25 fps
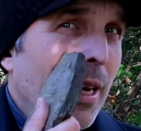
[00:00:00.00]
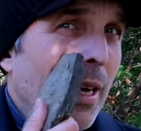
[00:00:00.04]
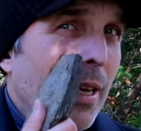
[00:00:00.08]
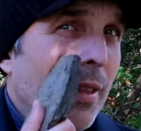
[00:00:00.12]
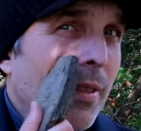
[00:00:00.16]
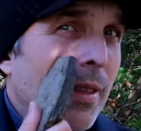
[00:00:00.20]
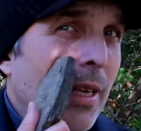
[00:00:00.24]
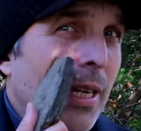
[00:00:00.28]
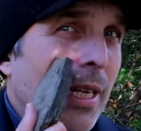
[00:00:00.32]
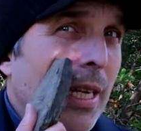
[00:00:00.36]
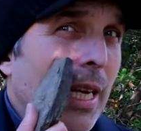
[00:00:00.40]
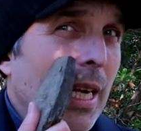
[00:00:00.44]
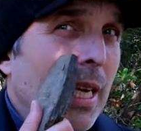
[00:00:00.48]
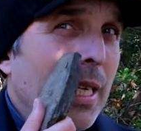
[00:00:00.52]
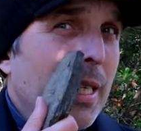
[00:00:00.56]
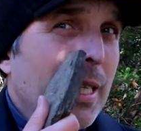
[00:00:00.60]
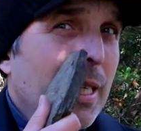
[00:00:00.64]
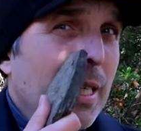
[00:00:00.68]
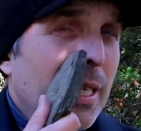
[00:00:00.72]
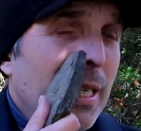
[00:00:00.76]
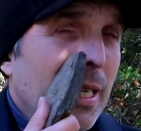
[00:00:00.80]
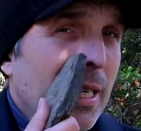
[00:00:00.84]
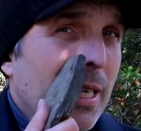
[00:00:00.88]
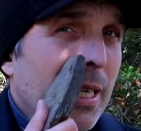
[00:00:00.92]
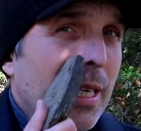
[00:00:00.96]
then it's
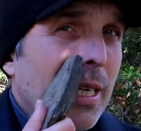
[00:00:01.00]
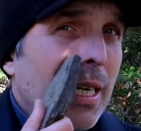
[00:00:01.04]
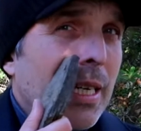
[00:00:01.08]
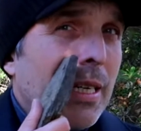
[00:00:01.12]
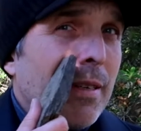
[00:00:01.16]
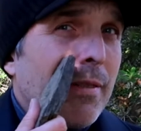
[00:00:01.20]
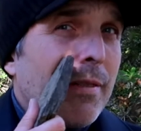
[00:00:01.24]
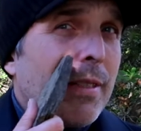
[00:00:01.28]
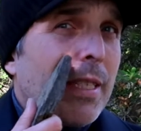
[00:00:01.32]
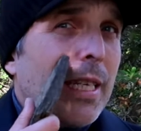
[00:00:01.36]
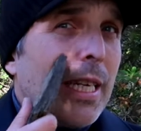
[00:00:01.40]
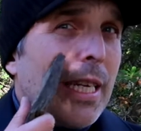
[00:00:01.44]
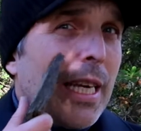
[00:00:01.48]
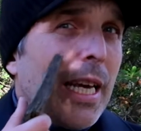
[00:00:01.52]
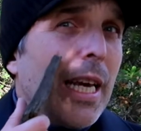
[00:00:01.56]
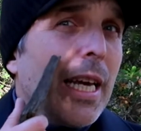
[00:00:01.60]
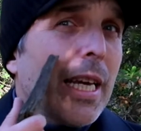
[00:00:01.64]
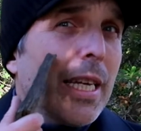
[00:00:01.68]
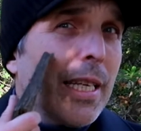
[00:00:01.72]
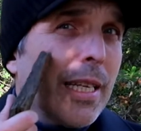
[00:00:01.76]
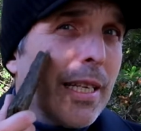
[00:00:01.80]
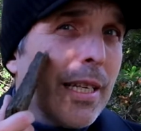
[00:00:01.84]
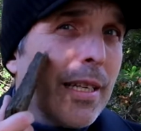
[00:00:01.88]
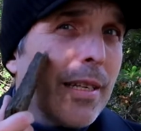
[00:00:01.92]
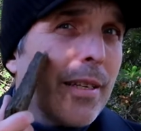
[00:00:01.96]
going to kind of dig
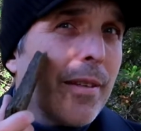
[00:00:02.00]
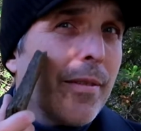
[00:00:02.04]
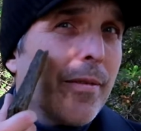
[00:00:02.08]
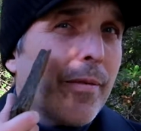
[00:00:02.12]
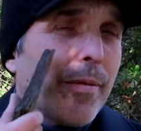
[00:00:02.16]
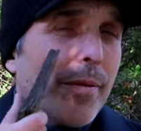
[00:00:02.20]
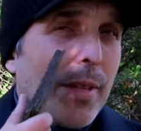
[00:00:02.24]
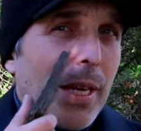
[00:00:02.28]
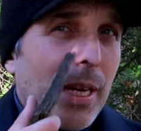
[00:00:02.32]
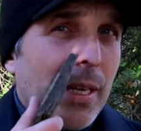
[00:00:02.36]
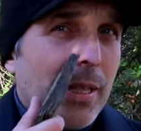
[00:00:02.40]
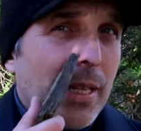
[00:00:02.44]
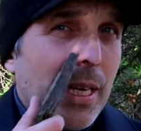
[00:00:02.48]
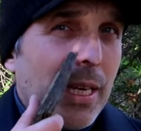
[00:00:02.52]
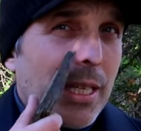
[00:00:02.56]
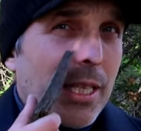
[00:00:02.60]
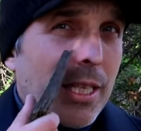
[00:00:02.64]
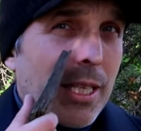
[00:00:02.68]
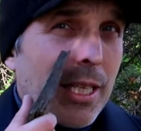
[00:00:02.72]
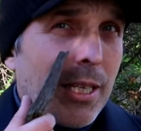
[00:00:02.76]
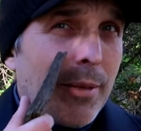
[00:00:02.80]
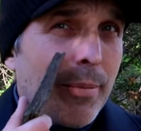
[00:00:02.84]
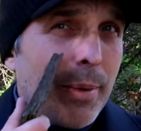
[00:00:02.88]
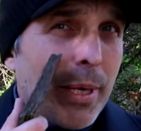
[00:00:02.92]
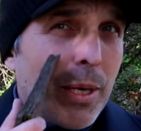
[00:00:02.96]
in, and that's
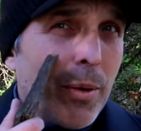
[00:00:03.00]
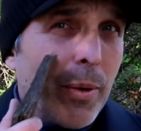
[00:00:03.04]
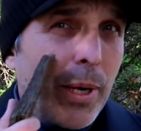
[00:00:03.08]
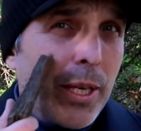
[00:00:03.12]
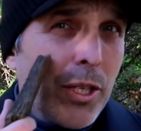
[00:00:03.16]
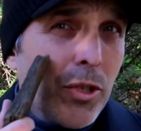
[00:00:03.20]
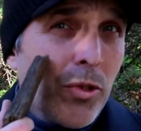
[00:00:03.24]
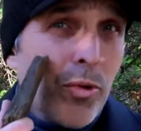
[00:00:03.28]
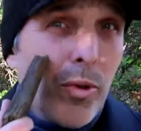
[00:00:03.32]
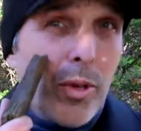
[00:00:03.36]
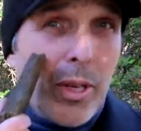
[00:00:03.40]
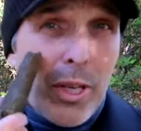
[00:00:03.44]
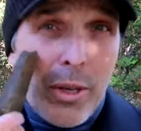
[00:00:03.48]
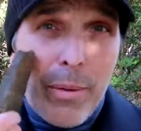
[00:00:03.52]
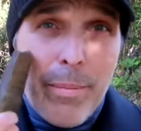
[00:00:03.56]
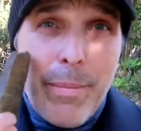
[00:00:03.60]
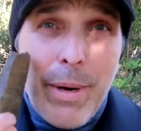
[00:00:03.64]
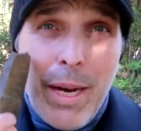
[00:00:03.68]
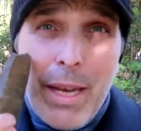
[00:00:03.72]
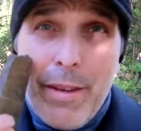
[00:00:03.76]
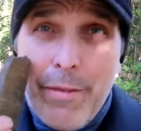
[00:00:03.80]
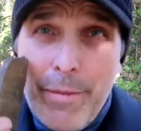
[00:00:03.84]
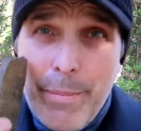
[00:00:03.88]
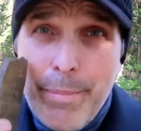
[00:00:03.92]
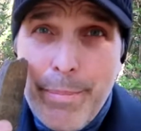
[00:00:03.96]
going to be quite strong, and you
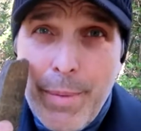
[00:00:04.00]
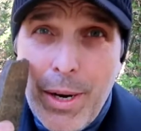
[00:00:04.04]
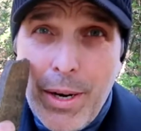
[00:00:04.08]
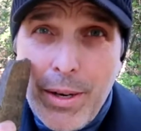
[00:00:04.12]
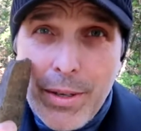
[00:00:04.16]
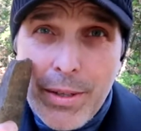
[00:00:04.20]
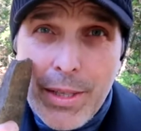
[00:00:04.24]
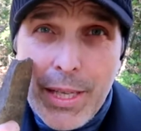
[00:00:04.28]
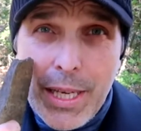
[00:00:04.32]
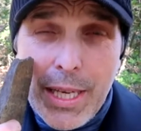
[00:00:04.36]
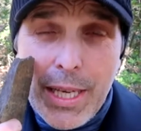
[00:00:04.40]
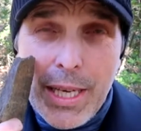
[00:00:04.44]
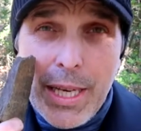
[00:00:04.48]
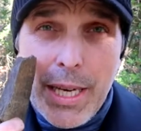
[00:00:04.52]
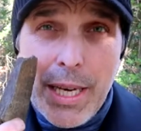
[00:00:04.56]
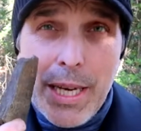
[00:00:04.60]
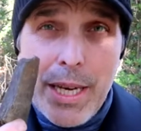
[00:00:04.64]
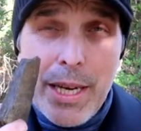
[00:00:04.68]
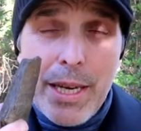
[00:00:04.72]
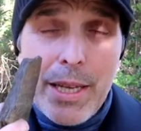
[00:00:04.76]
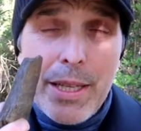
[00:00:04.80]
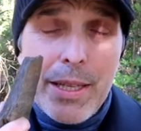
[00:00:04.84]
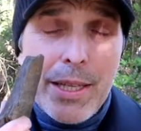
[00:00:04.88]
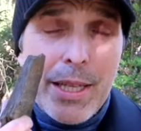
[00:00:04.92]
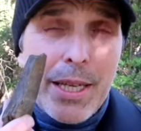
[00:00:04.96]
might even mark the
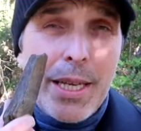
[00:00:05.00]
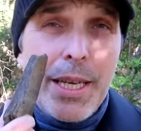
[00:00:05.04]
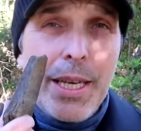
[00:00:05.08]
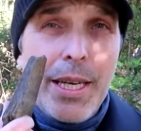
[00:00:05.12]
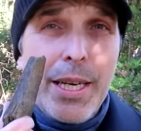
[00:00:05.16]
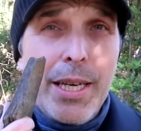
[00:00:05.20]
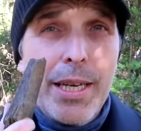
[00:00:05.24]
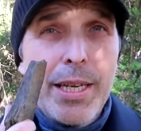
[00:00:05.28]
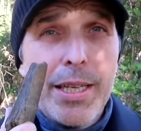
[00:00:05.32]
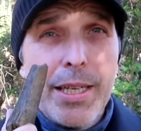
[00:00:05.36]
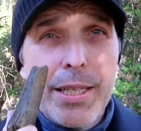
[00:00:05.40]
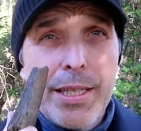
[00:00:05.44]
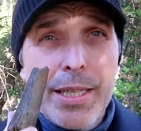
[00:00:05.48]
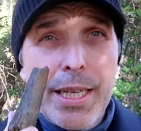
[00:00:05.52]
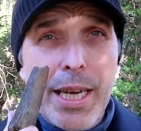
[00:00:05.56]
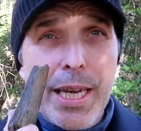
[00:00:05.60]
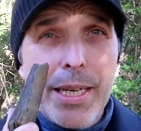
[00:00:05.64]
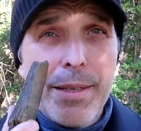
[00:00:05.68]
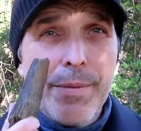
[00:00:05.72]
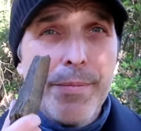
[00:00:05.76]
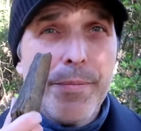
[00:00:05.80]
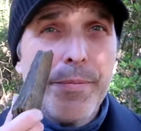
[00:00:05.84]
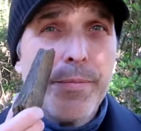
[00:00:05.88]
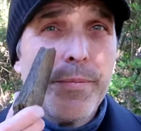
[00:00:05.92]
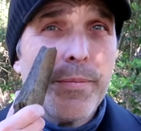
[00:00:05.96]

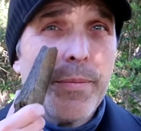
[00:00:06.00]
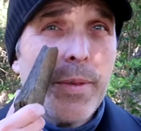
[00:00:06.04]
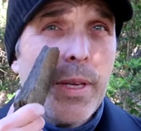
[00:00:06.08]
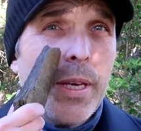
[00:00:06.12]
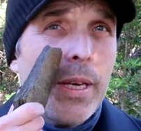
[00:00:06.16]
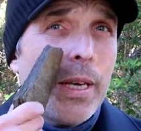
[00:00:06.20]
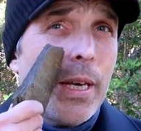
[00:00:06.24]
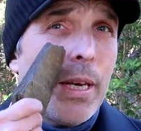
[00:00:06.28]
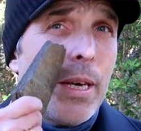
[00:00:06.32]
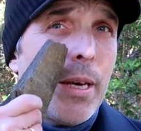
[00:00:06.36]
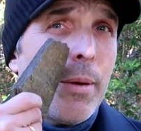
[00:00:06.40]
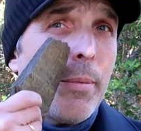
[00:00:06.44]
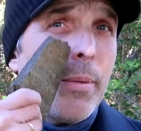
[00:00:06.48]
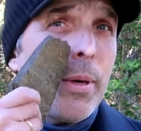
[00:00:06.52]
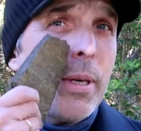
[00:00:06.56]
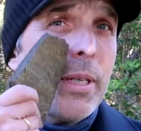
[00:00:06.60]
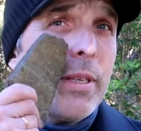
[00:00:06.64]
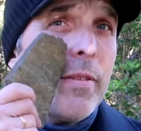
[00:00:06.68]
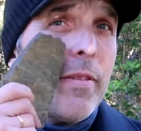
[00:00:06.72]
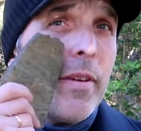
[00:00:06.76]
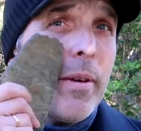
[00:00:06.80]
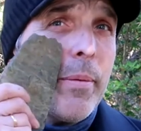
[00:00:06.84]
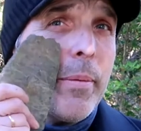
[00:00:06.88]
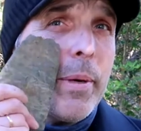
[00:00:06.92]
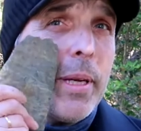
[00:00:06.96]
skin. Whereas
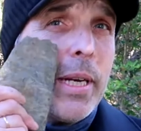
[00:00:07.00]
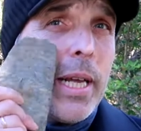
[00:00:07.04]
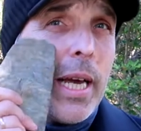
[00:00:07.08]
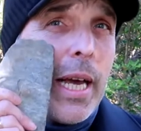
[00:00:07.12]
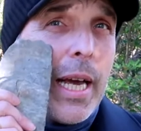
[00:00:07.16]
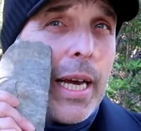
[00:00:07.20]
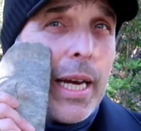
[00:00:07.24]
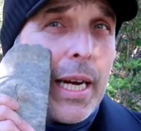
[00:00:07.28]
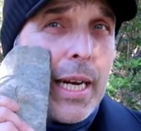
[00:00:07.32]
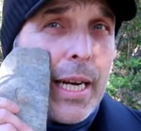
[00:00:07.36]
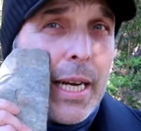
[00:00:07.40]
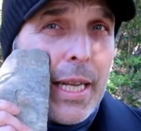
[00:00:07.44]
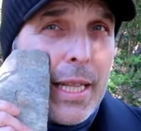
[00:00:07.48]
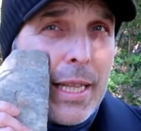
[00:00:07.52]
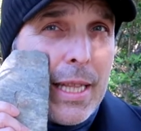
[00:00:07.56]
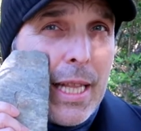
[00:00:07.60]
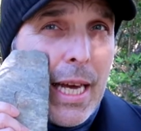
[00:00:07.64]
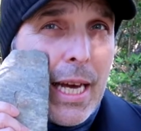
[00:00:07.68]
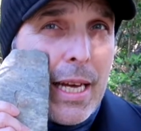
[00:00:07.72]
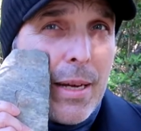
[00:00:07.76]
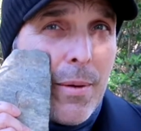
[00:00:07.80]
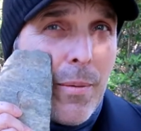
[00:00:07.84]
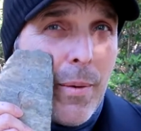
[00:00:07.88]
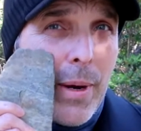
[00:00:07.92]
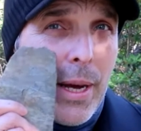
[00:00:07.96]
if I'm going to angle it
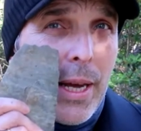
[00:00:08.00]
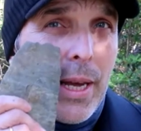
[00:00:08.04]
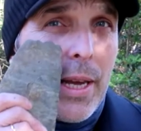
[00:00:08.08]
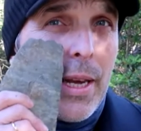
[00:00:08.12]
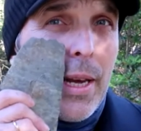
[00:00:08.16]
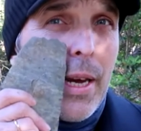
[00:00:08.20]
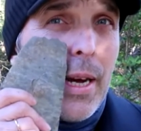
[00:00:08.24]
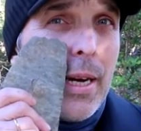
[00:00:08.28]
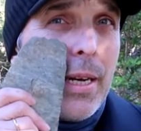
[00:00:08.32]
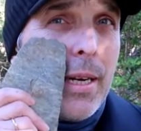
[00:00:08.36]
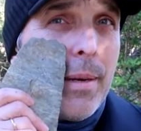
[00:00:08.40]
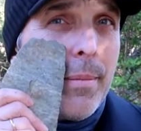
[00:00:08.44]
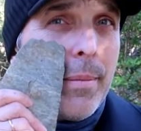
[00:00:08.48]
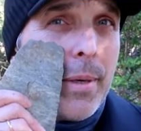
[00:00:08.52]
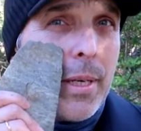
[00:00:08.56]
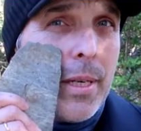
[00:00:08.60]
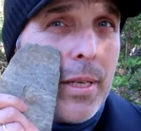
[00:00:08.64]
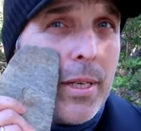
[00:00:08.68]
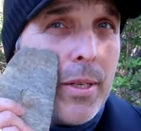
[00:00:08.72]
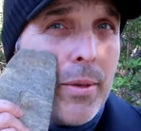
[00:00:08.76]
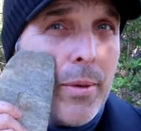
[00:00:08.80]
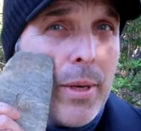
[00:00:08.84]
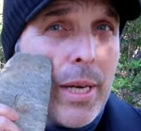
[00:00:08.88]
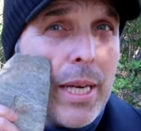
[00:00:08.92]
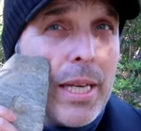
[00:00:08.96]
that way and I'm going to
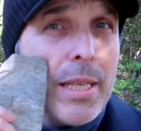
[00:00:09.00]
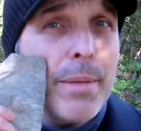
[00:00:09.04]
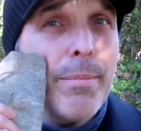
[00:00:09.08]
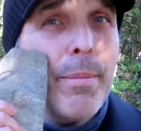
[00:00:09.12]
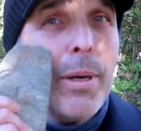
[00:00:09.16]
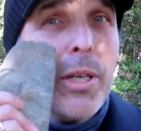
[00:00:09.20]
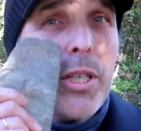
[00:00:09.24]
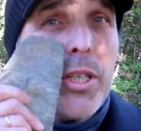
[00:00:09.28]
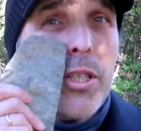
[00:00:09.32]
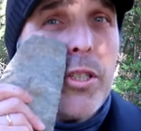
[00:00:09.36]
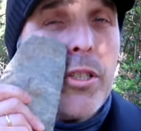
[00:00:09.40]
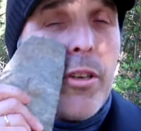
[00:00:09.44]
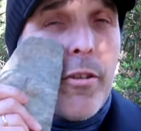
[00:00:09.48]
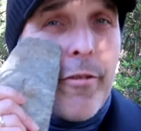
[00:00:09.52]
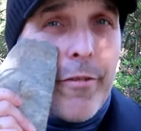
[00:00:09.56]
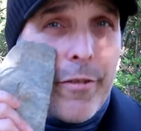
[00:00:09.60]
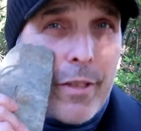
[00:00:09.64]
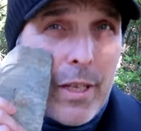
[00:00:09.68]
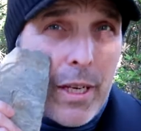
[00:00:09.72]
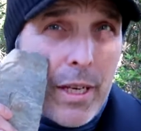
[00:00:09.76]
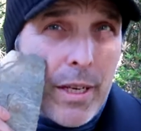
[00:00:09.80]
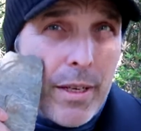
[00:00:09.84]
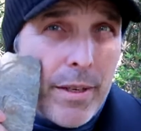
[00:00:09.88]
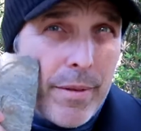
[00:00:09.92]
do it, it's much softer.